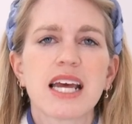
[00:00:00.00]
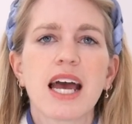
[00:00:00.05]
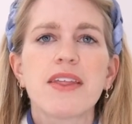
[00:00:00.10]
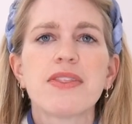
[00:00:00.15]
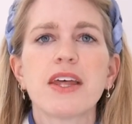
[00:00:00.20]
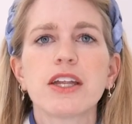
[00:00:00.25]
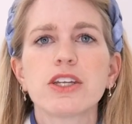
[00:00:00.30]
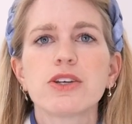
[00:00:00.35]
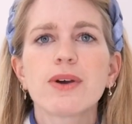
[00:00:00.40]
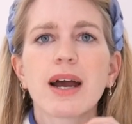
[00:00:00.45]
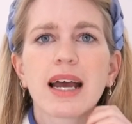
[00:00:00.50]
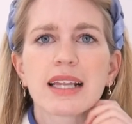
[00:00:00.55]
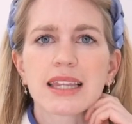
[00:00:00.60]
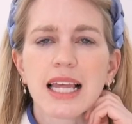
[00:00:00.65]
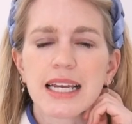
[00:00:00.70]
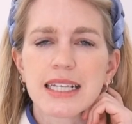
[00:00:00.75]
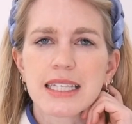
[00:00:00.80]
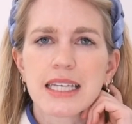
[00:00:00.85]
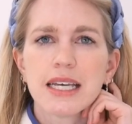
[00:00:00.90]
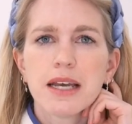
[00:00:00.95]
And then you had
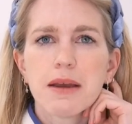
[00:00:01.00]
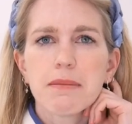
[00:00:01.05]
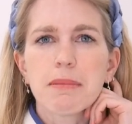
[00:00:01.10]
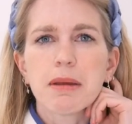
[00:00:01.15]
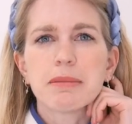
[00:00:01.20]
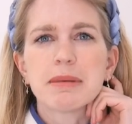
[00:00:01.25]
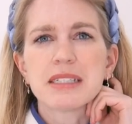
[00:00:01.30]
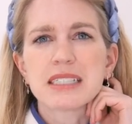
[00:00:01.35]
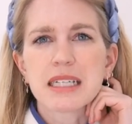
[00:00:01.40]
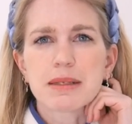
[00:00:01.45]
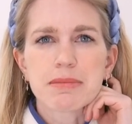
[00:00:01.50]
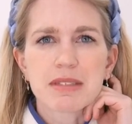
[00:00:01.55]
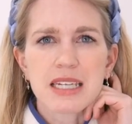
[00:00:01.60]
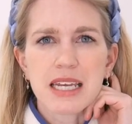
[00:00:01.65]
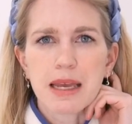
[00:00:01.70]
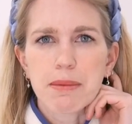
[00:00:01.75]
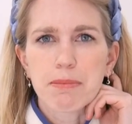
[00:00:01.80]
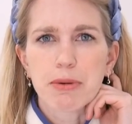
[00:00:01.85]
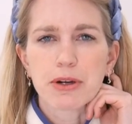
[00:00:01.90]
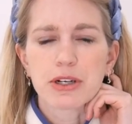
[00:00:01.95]
like maybe some
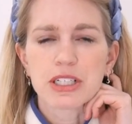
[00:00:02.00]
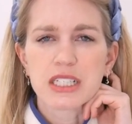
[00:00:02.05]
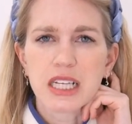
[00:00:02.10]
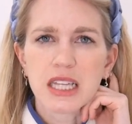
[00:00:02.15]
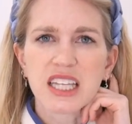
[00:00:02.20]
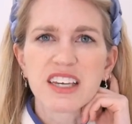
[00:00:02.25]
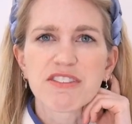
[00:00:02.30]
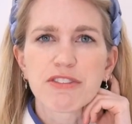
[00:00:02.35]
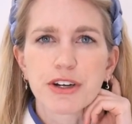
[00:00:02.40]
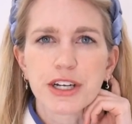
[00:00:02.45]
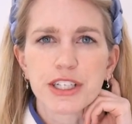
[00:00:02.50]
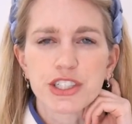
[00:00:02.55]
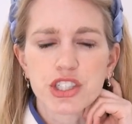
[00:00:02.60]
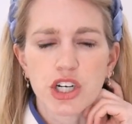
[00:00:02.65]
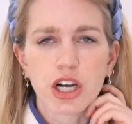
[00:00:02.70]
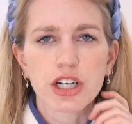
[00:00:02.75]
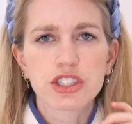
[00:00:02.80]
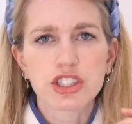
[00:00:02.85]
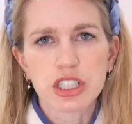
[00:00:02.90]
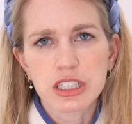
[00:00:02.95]
tip or delivery
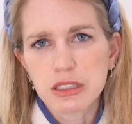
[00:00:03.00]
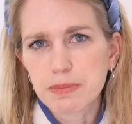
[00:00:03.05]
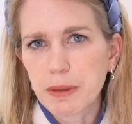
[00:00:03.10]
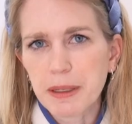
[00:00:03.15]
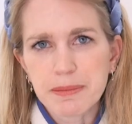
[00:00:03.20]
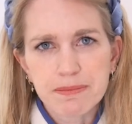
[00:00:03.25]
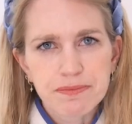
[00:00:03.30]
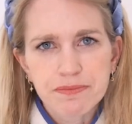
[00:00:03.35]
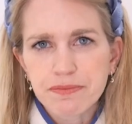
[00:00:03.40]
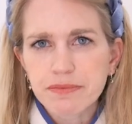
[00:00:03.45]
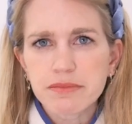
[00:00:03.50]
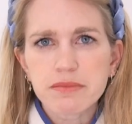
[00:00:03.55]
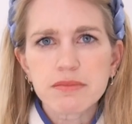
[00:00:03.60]
charges, but